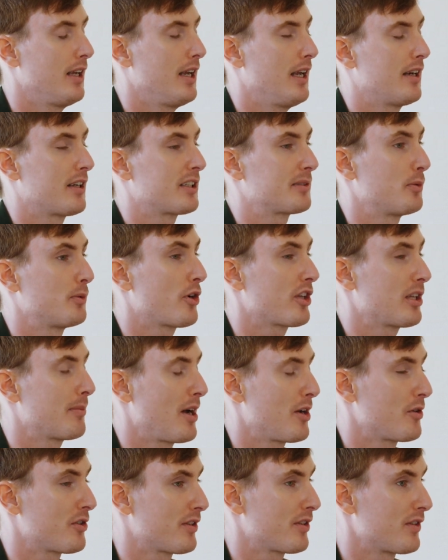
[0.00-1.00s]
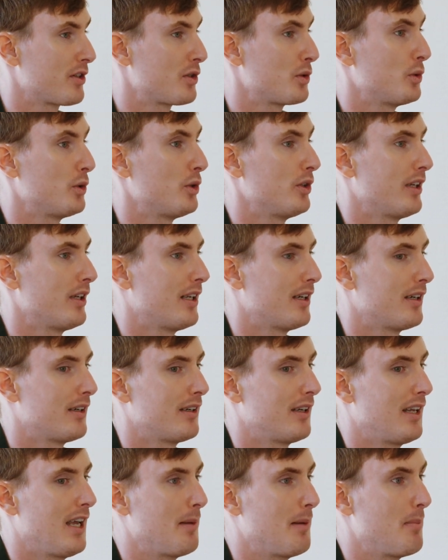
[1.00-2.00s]
in exploring the boundaries of the tool and
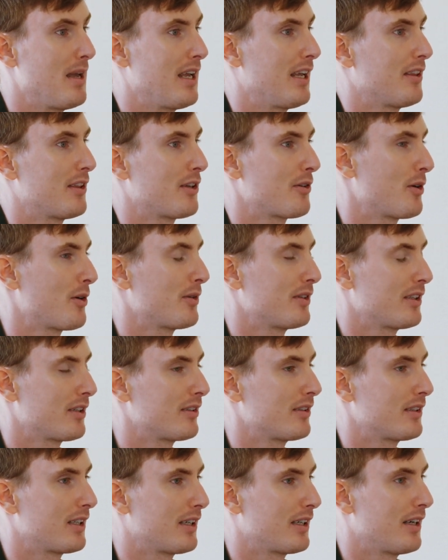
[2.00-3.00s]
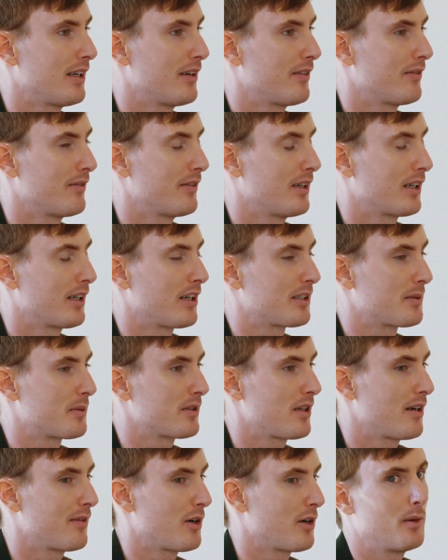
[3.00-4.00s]
making their own little custom
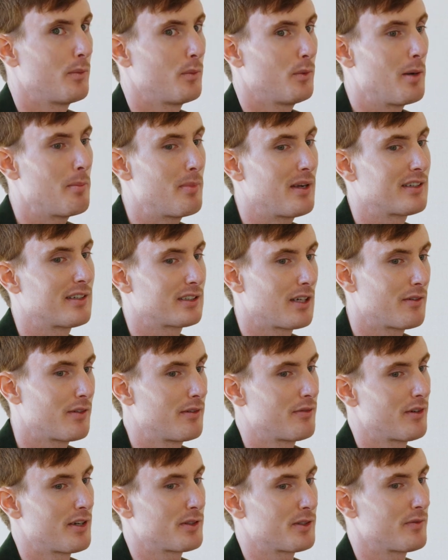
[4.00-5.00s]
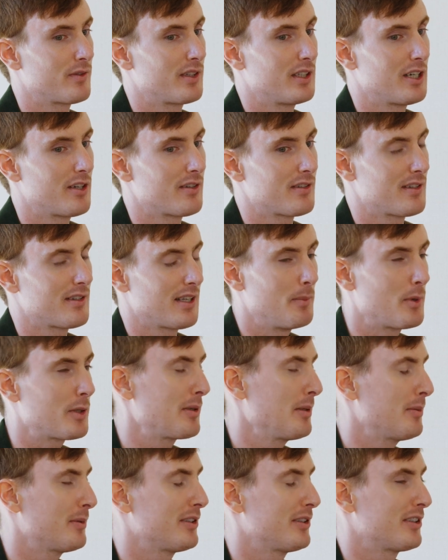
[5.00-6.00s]
software. But one big discovery for us over the years is most
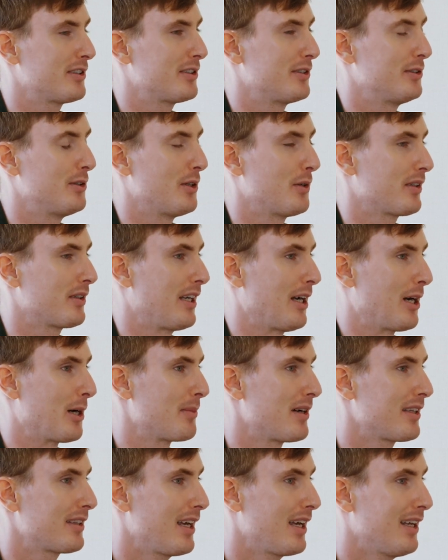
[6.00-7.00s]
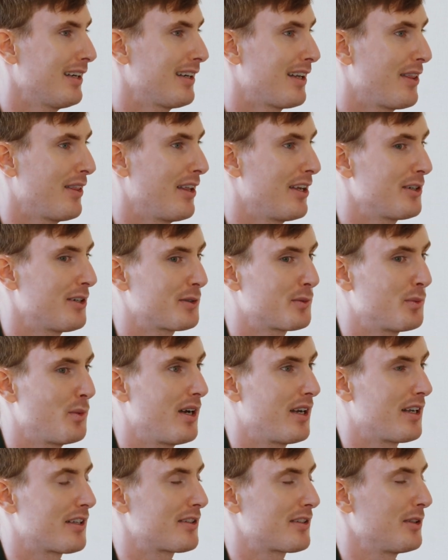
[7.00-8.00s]
people just don't care about that. They just
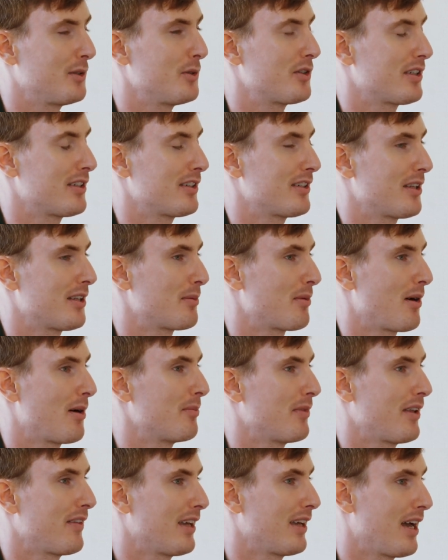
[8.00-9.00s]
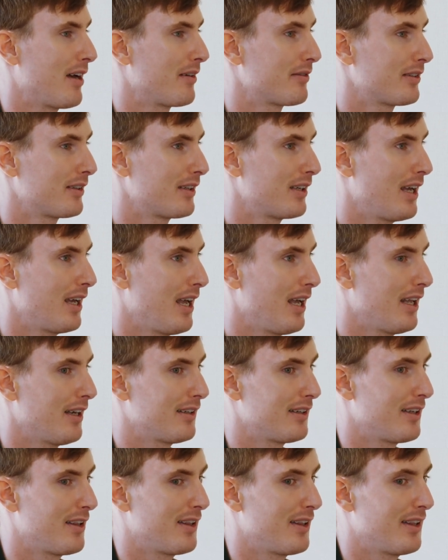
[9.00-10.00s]
want a solution to the problem that they have, and